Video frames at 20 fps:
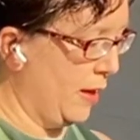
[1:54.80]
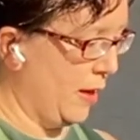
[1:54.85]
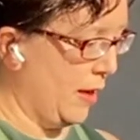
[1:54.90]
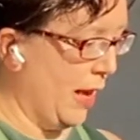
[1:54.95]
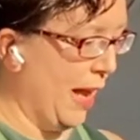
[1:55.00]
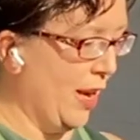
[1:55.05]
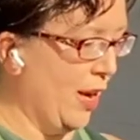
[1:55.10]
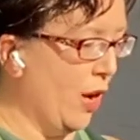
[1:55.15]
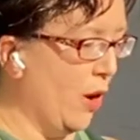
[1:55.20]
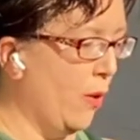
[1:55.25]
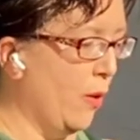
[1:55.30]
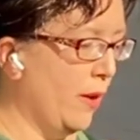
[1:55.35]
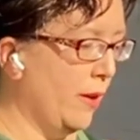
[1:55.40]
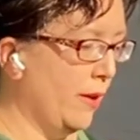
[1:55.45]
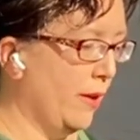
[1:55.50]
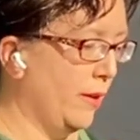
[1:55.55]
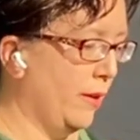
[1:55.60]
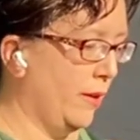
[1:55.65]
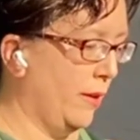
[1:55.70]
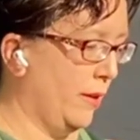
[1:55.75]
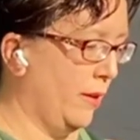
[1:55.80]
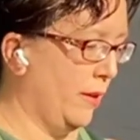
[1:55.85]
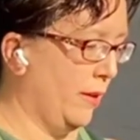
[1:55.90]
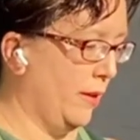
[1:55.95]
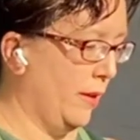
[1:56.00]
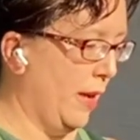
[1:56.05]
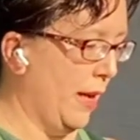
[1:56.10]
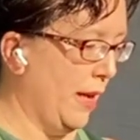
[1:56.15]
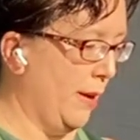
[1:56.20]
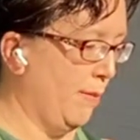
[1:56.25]
I know
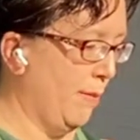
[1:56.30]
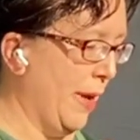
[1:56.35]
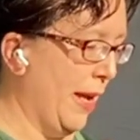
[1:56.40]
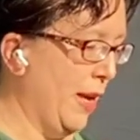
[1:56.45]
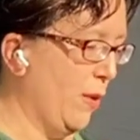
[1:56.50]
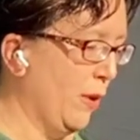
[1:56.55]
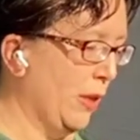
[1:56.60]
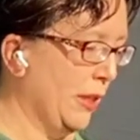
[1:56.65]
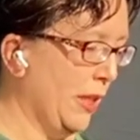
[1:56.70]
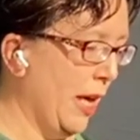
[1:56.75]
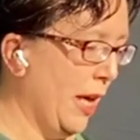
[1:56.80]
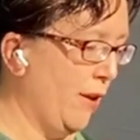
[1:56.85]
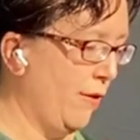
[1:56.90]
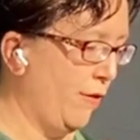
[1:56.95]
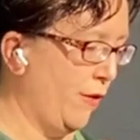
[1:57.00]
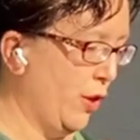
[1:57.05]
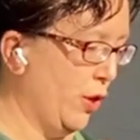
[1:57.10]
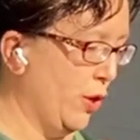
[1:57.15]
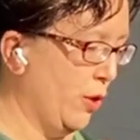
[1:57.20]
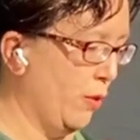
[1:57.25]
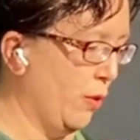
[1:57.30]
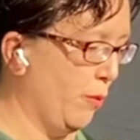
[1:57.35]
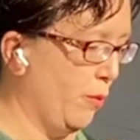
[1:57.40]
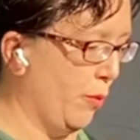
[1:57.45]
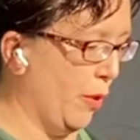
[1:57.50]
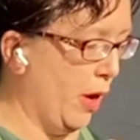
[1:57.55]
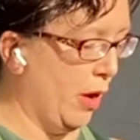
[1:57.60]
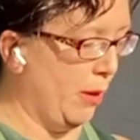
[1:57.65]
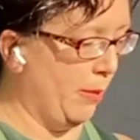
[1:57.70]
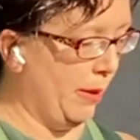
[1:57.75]
a lot of you
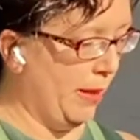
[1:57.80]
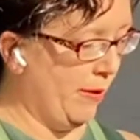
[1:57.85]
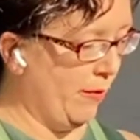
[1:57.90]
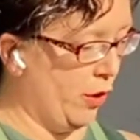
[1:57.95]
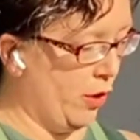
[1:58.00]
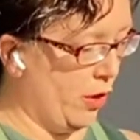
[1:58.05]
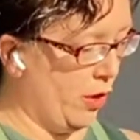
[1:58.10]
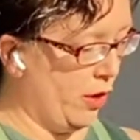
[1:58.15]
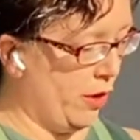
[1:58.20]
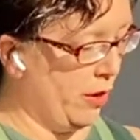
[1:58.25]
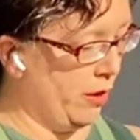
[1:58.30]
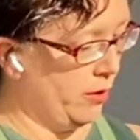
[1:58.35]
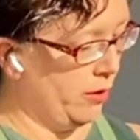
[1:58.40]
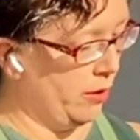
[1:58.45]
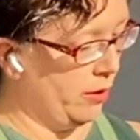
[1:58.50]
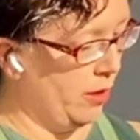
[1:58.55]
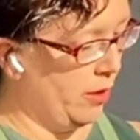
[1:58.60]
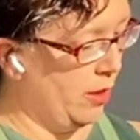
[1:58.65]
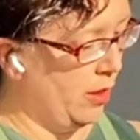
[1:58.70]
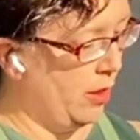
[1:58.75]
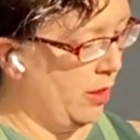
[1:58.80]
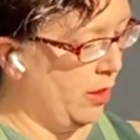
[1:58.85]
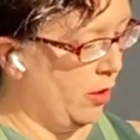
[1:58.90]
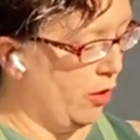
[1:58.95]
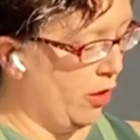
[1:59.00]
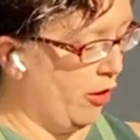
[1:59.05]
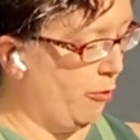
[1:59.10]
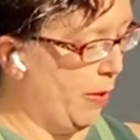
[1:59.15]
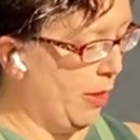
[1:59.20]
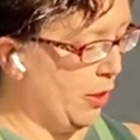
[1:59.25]
probably have heard
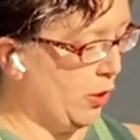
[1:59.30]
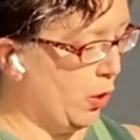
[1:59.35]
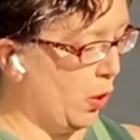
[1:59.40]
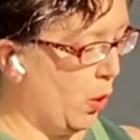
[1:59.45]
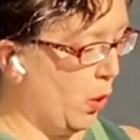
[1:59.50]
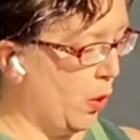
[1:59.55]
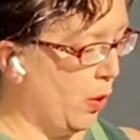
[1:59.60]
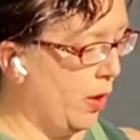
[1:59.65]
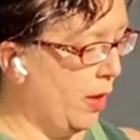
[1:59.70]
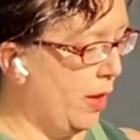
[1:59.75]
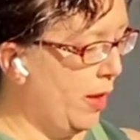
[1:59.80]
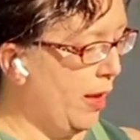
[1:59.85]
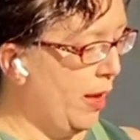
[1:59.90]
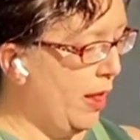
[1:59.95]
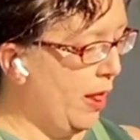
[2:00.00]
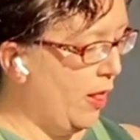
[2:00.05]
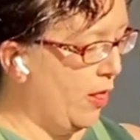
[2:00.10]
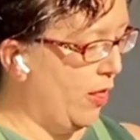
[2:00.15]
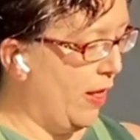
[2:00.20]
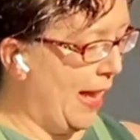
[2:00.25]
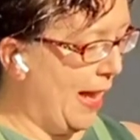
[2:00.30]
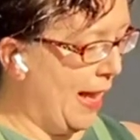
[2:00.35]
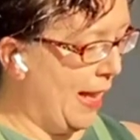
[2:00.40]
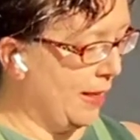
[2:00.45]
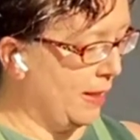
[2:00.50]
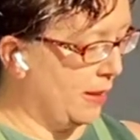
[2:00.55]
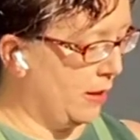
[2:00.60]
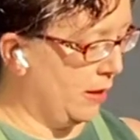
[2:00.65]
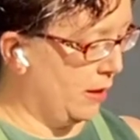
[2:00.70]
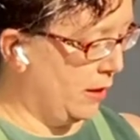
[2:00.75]
or have been told that
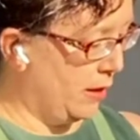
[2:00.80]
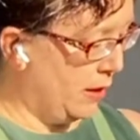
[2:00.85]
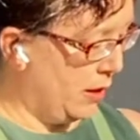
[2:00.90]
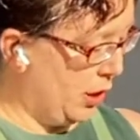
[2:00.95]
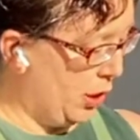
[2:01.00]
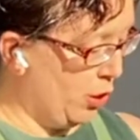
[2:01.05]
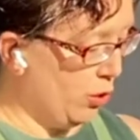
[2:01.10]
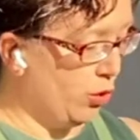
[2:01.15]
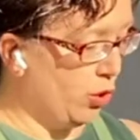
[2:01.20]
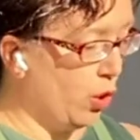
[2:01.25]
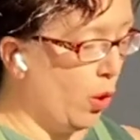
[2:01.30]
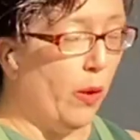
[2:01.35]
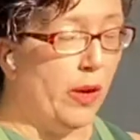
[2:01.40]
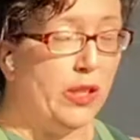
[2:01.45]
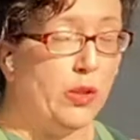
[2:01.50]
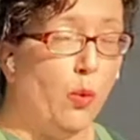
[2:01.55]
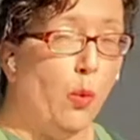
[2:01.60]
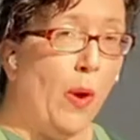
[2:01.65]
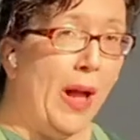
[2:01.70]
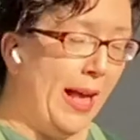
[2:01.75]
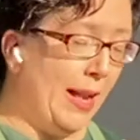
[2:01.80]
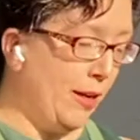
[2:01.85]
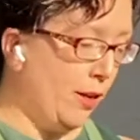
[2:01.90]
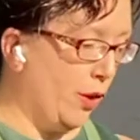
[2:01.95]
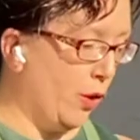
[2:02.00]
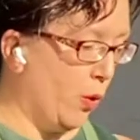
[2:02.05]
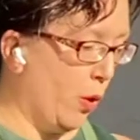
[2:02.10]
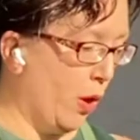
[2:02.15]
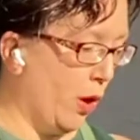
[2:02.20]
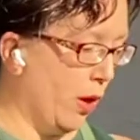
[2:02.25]
you should always wet
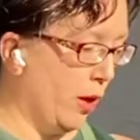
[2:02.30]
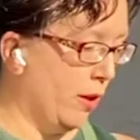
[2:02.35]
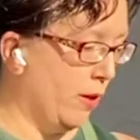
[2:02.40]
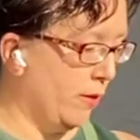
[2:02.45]
your